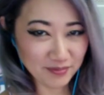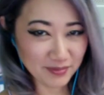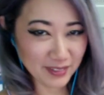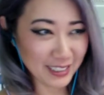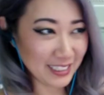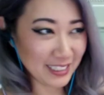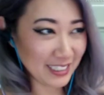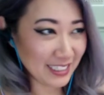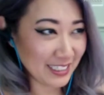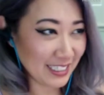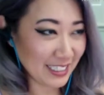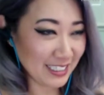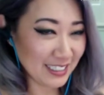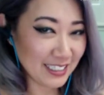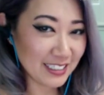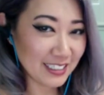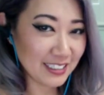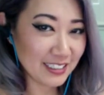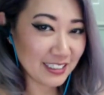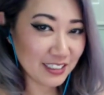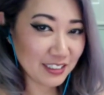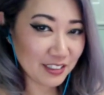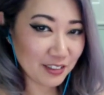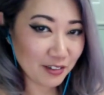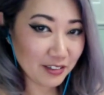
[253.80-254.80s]
It's a sentence.
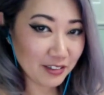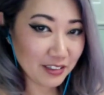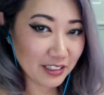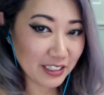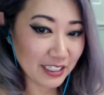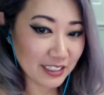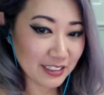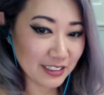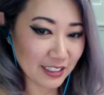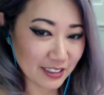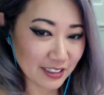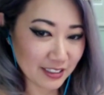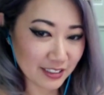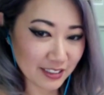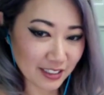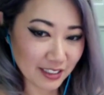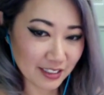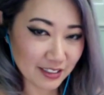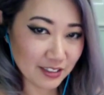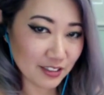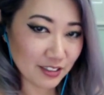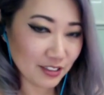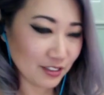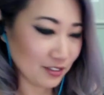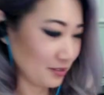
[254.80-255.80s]
It's only a
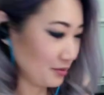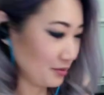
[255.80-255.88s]
sentence.